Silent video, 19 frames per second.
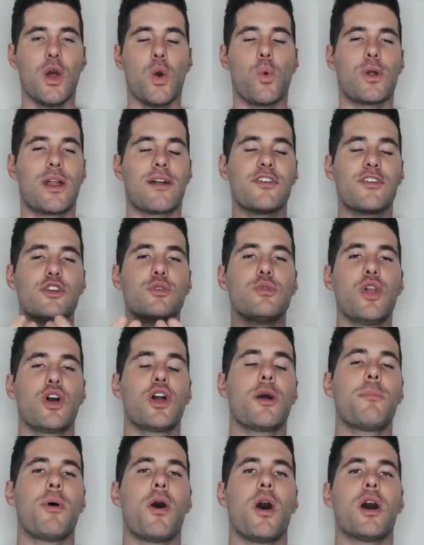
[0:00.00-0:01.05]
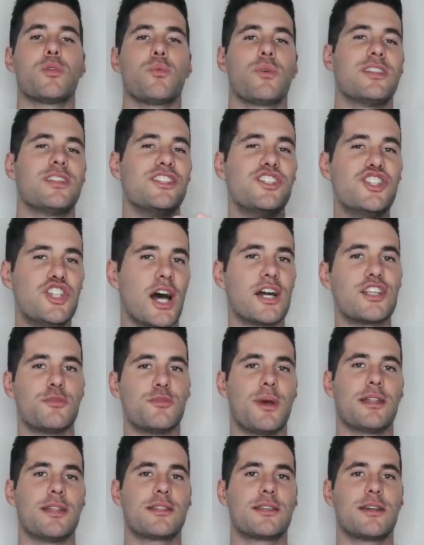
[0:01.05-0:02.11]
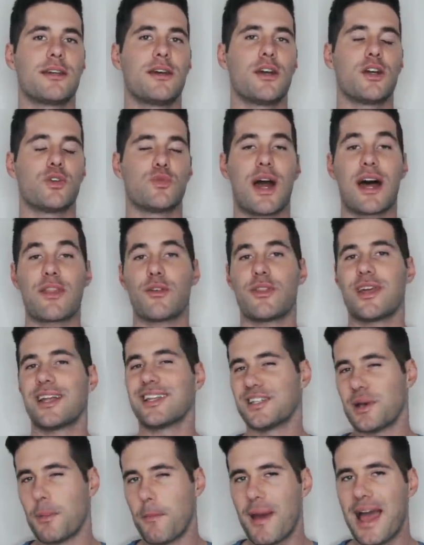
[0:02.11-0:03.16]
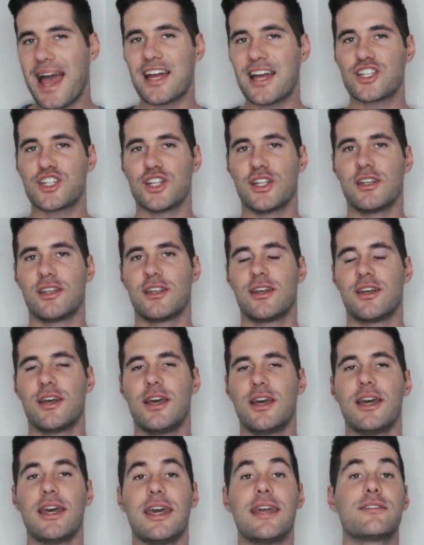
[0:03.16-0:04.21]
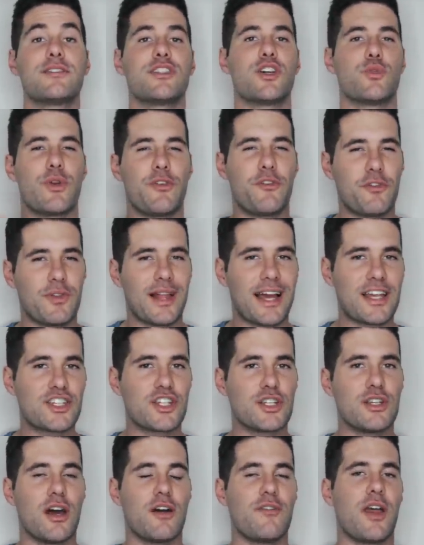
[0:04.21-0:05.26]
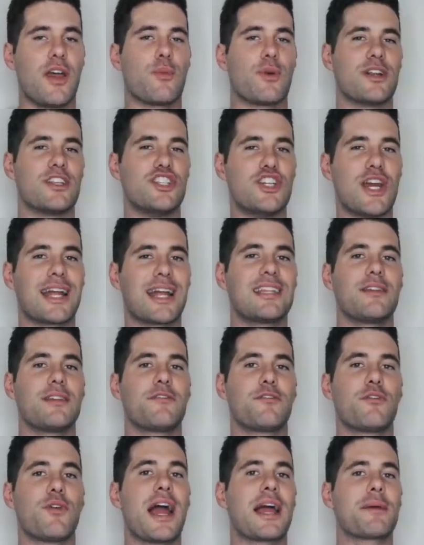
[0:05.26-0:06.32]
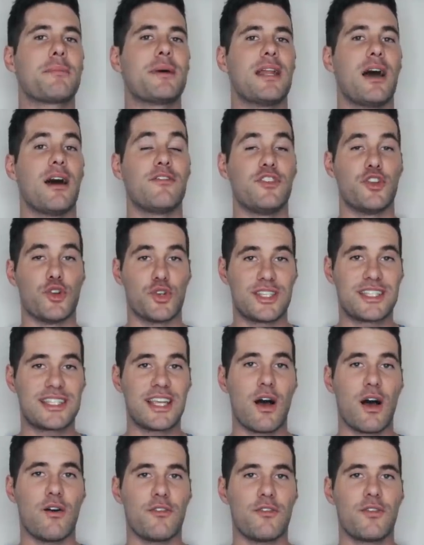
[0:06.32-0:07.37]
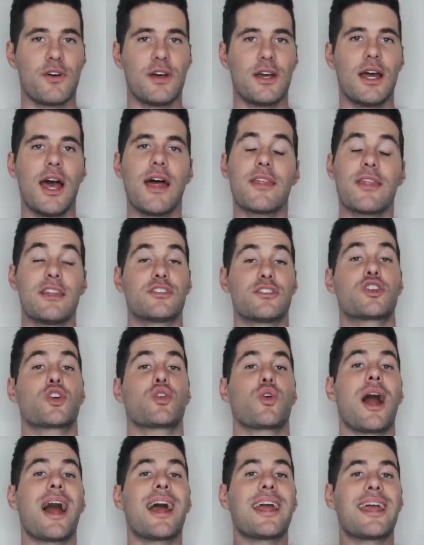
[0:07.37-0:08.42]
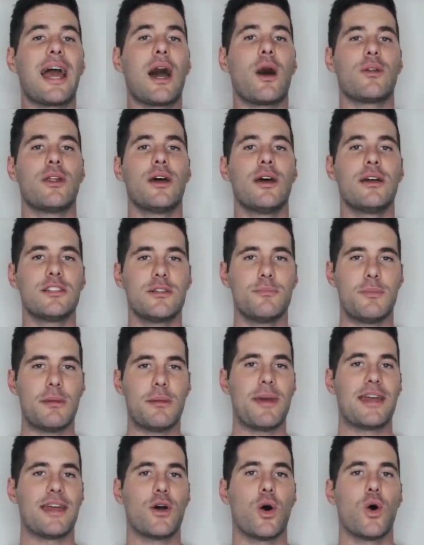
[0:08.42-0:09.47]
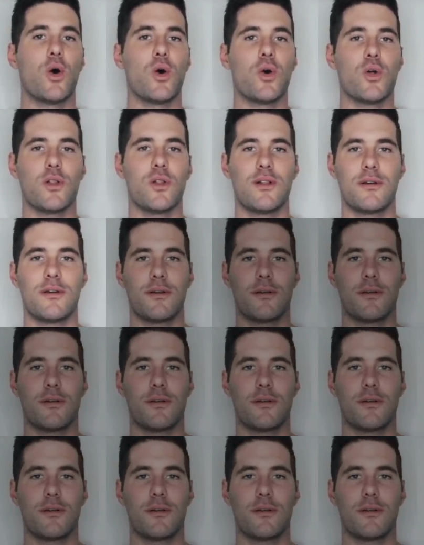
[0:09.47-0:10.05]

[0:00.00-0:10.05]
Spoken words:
Whatever you look upon with judgment rather than compassion is the reflection of a rejected fragment of yourself that is crying out to be made whole.